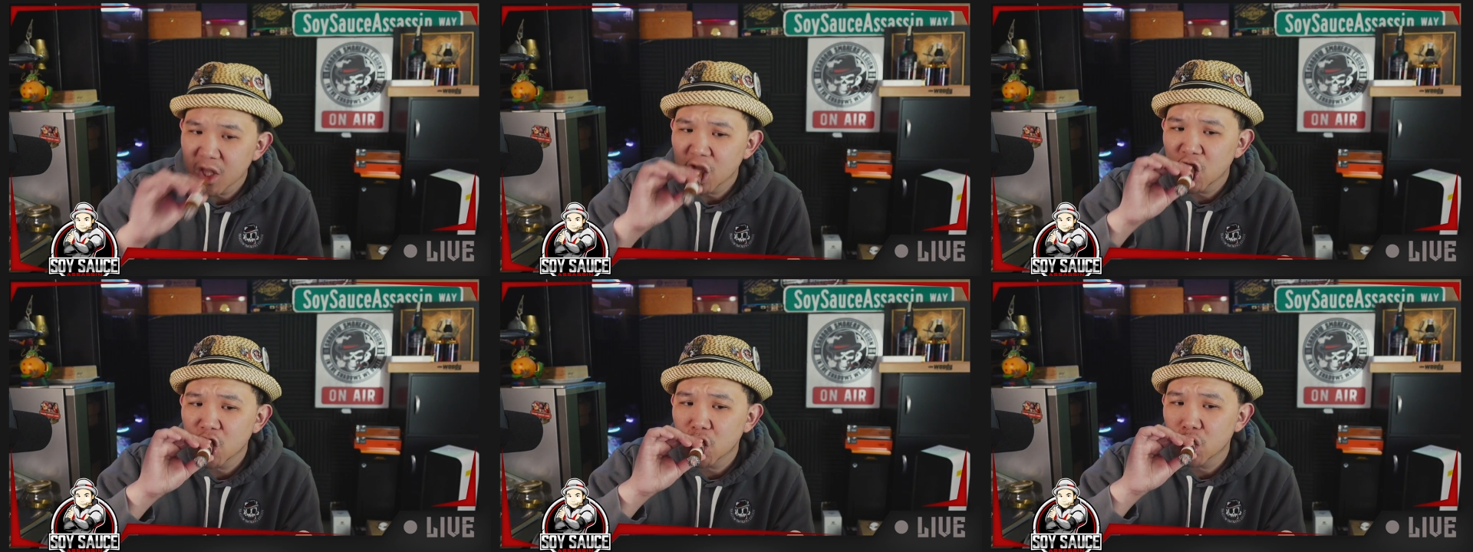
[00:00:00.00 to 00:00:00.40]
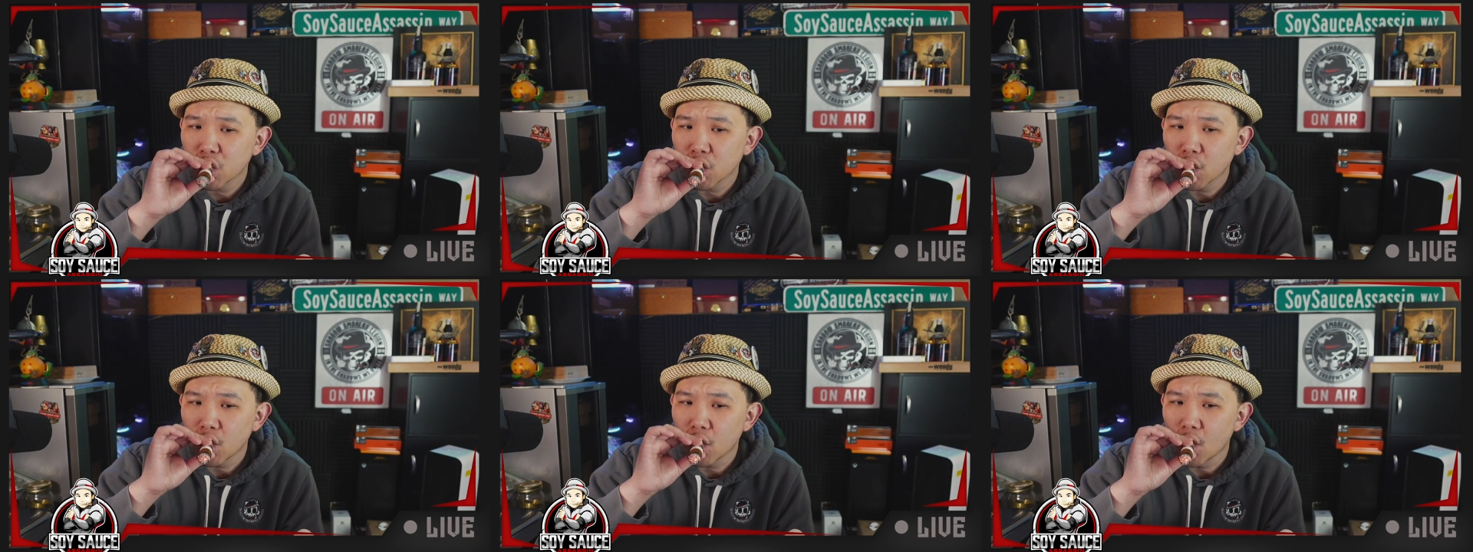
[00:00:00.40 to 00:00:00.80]

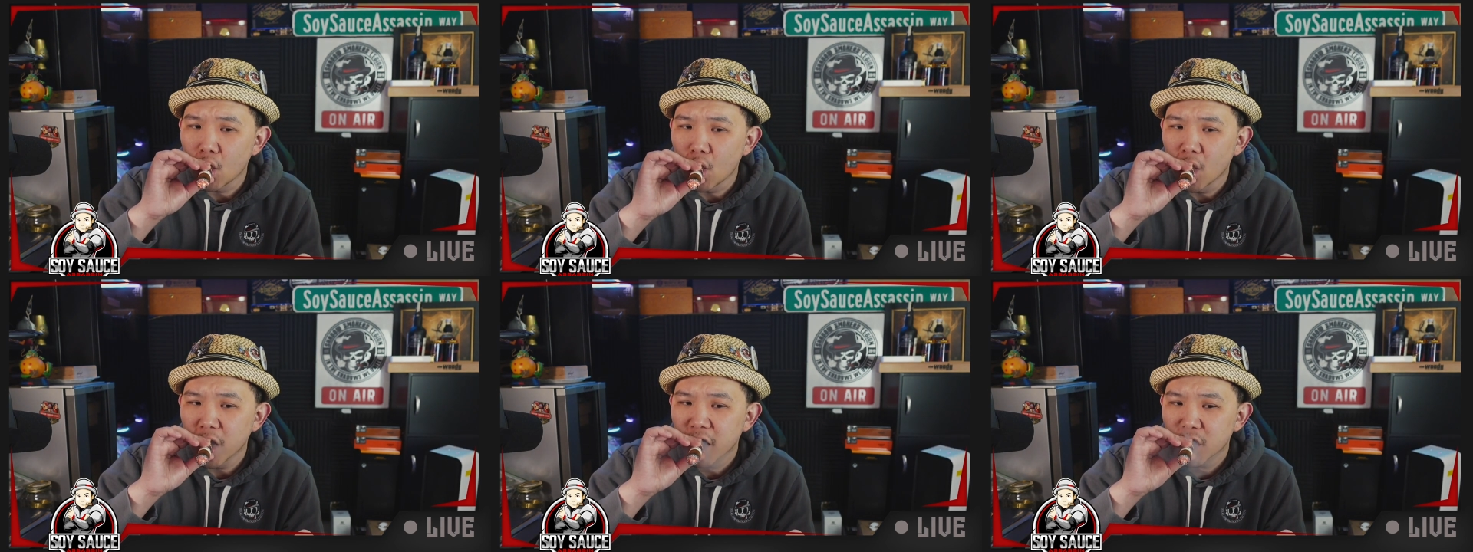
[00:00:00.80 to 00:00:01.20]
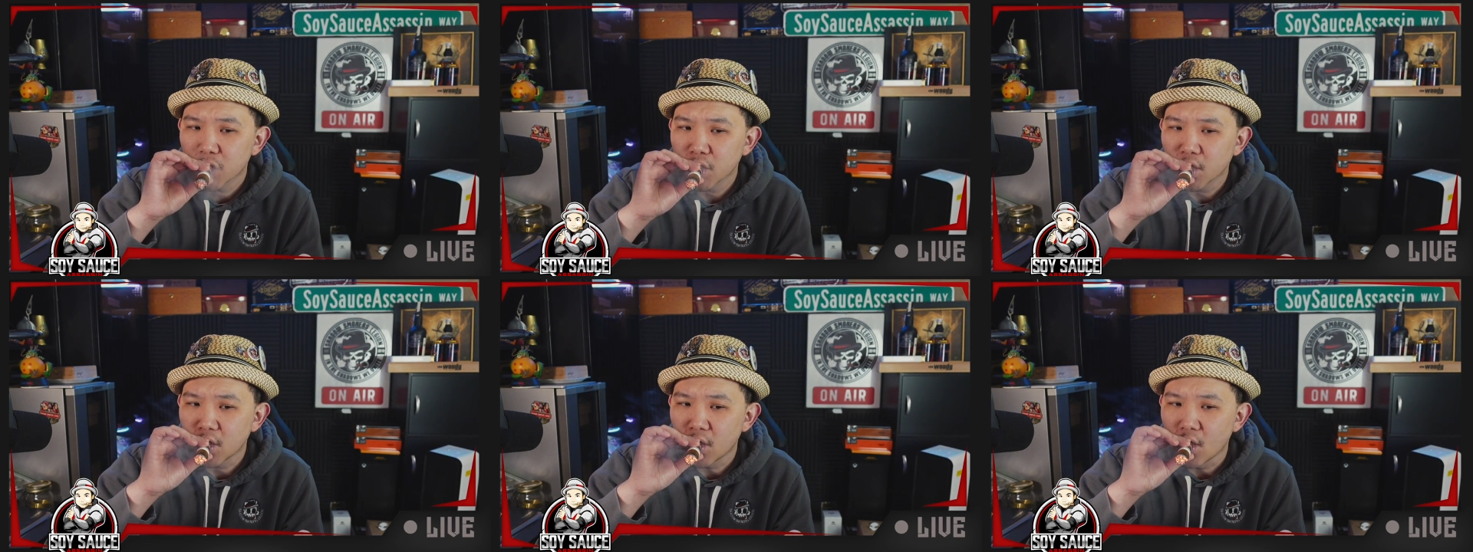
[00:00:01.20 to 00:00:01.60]

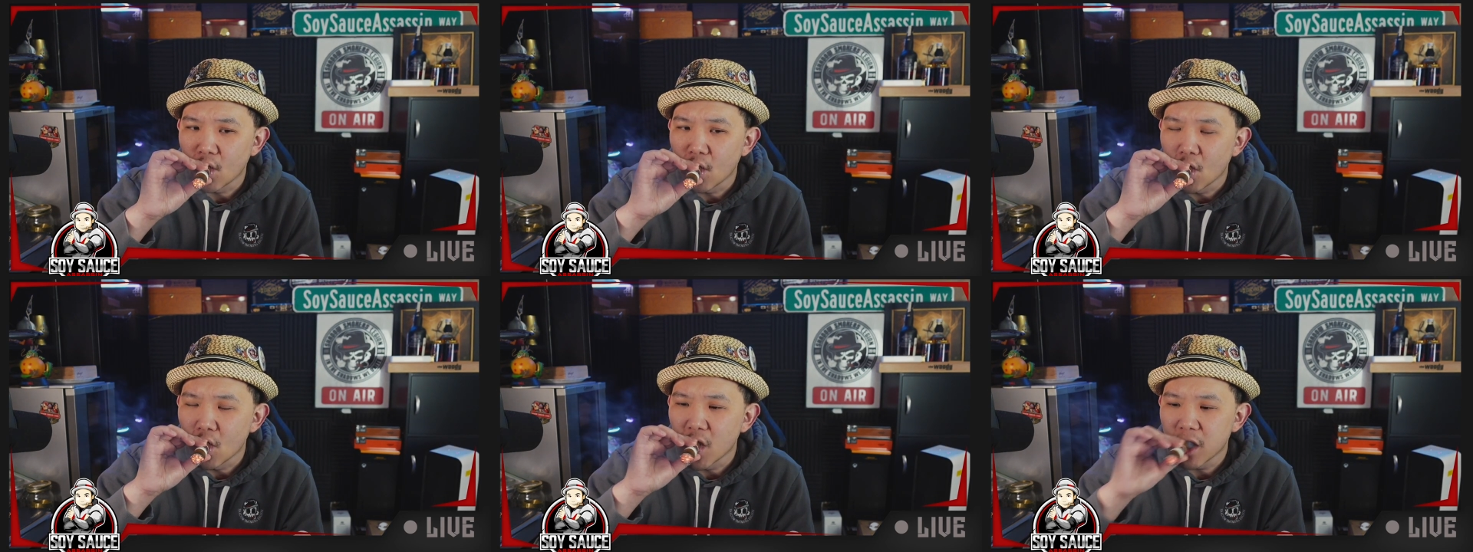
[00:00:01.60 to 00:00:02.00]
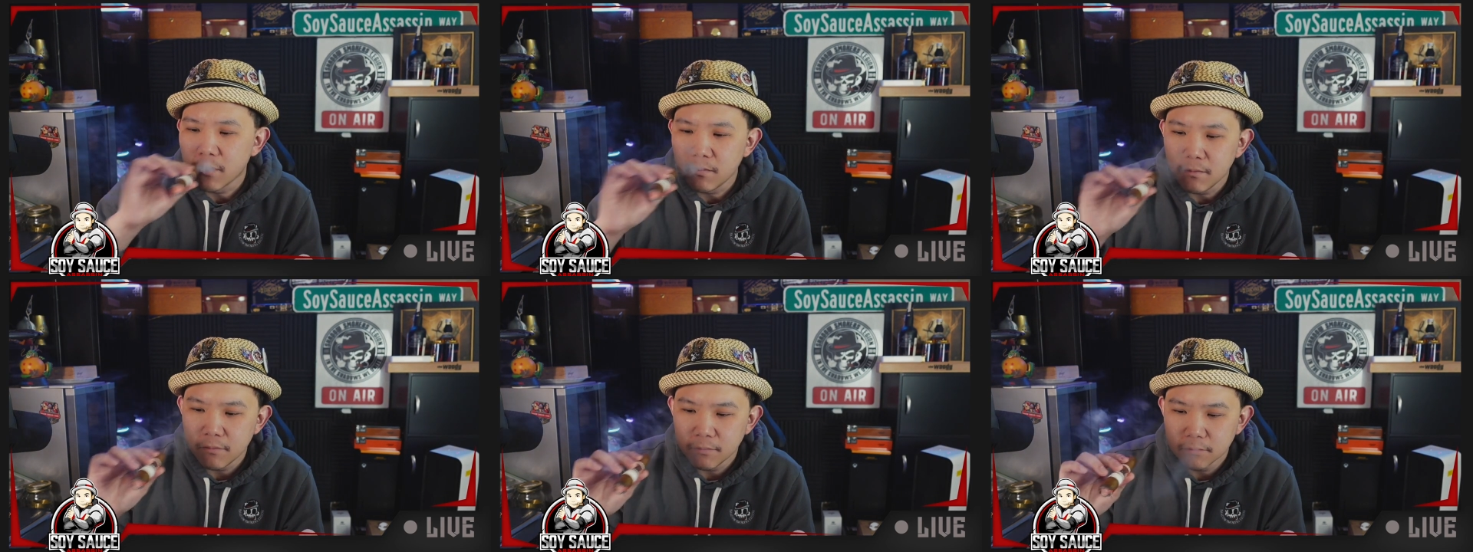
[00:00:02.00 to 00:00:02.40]

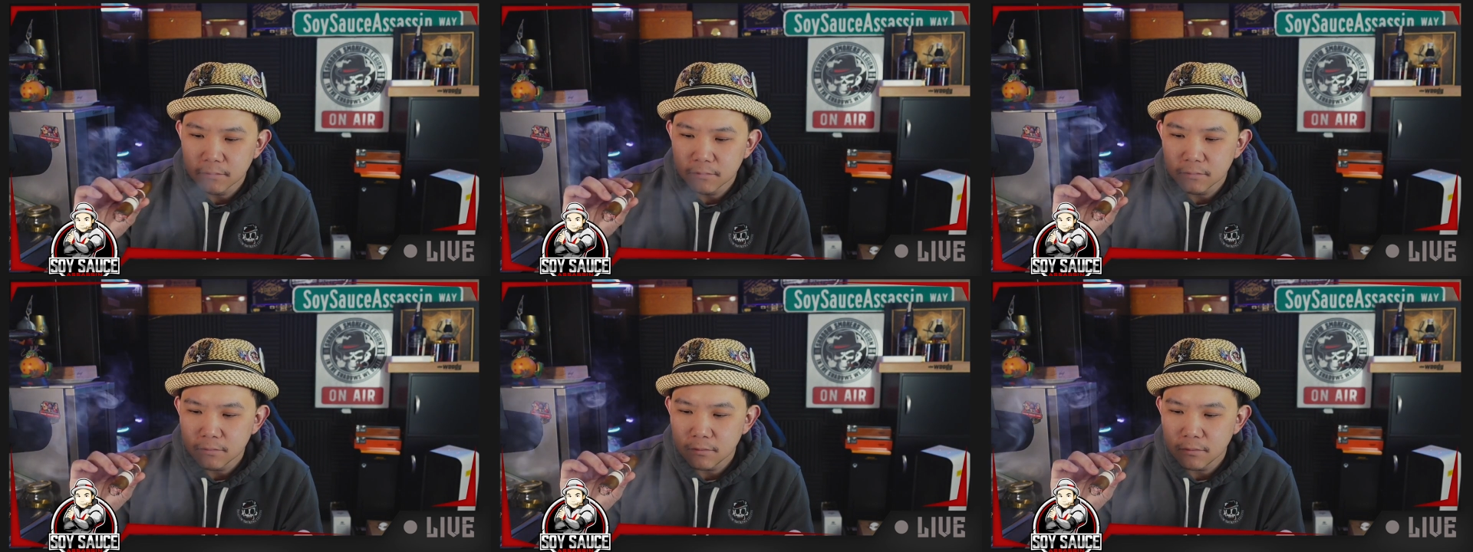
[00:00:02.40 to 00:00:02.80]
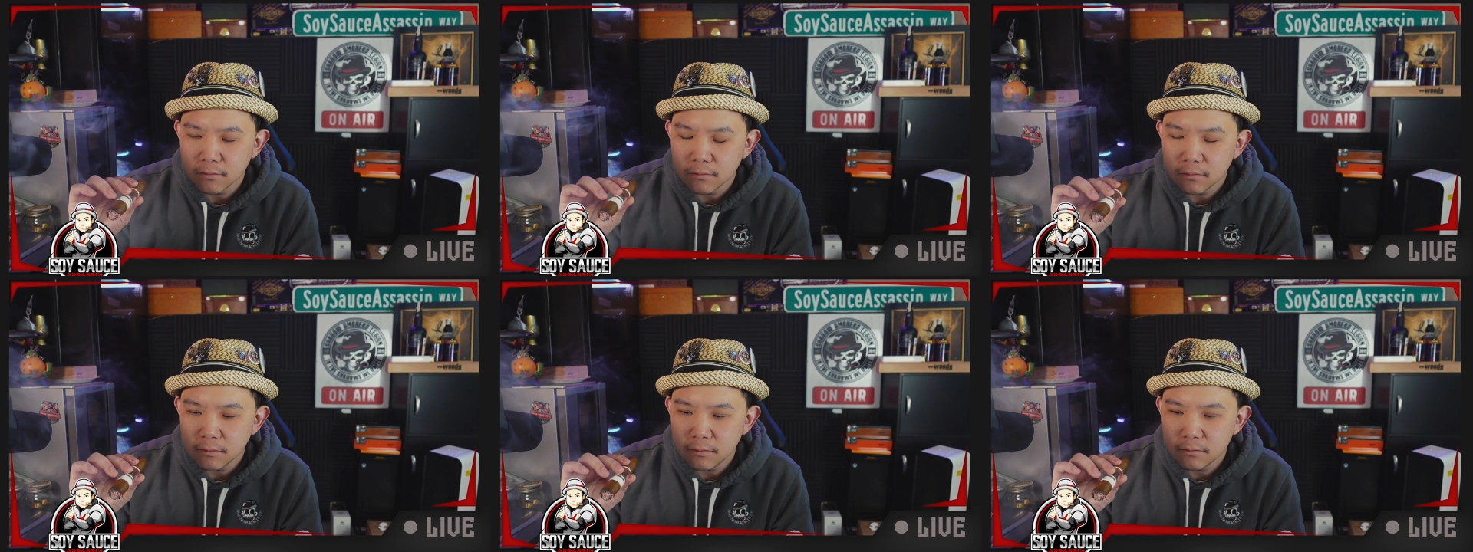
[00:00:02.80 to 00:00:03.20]

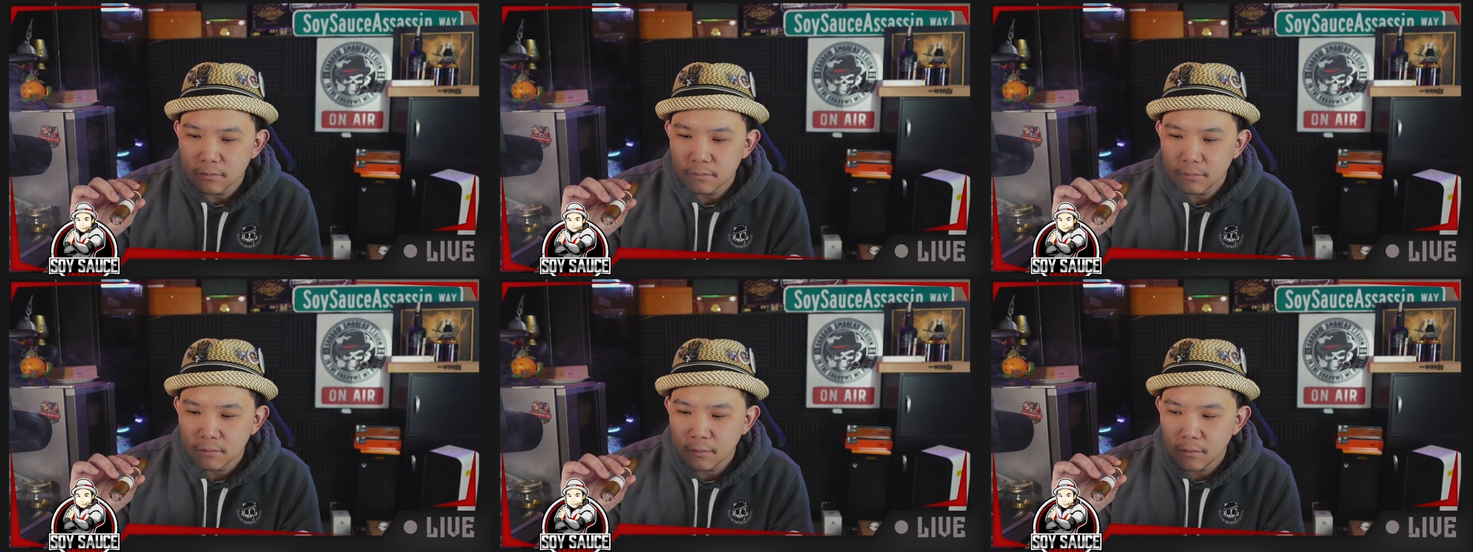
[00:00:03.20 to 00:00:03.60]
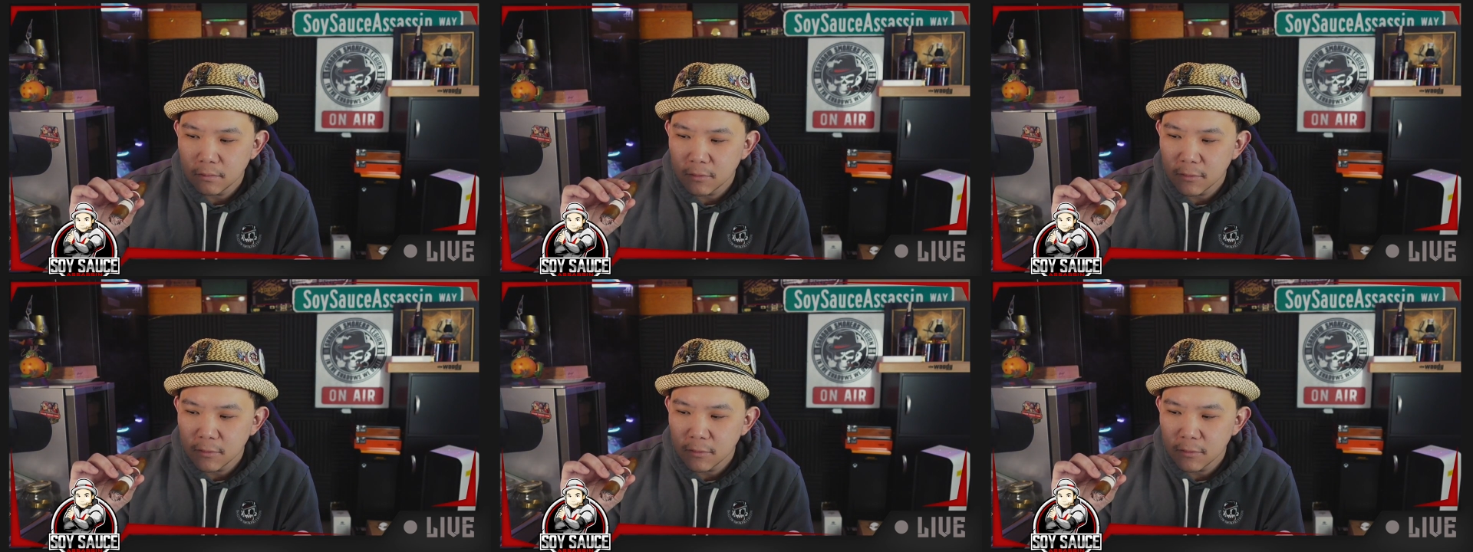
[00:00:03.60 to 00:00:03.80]
(silence)